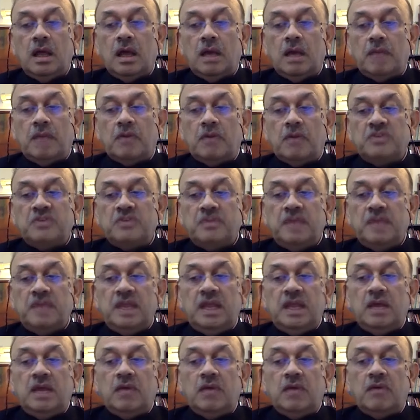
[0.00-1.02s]

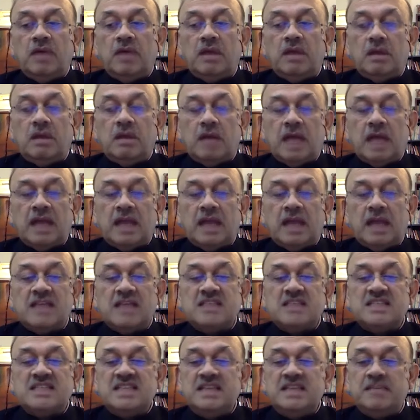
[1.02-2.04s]
possibly over, I can
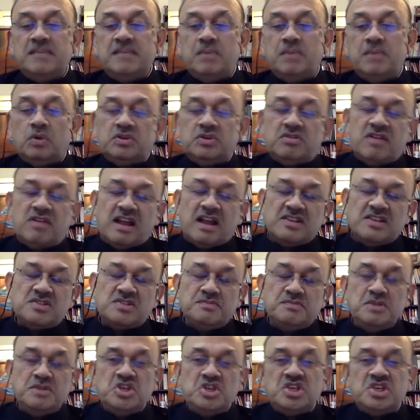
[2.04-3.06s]
see both
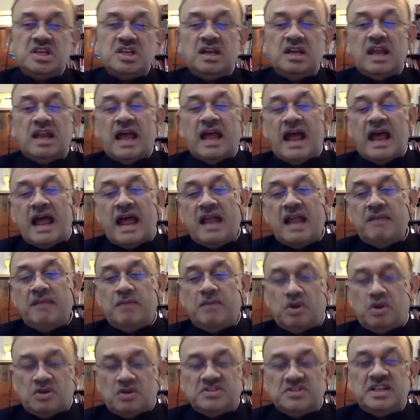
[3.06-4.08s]
transmission and
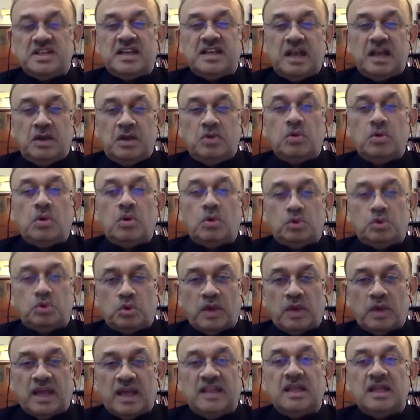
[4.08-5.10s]
because they tend to go
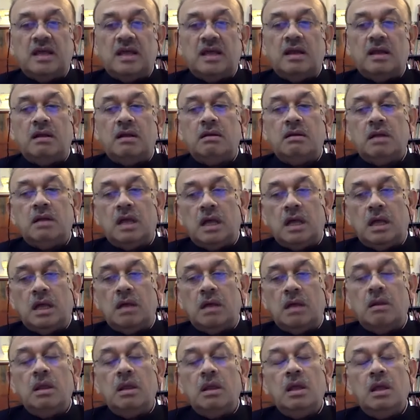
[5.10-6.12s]
together,
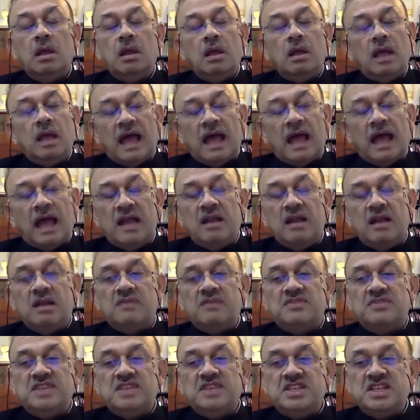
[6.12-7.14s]
and
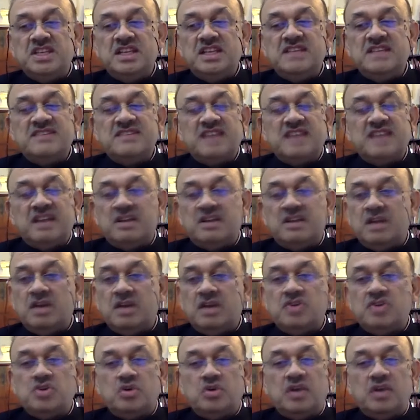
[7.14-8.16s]
CGD sector
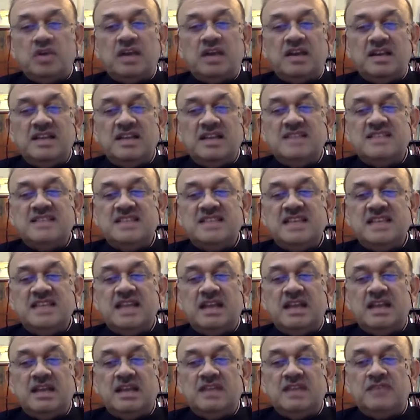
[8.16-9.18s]
should at least see
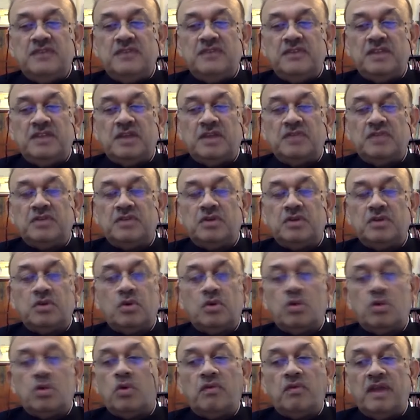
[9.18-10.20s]
at least 50,000
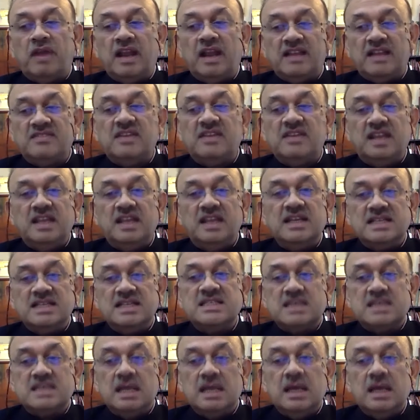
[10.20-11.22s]
crore over next 3
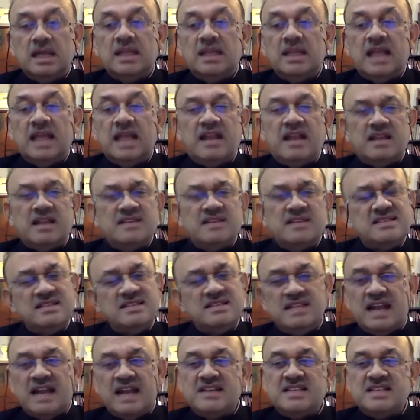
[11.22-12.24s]
years.
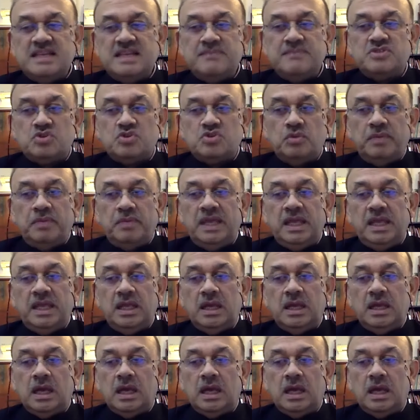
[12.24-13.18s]
That seems to be,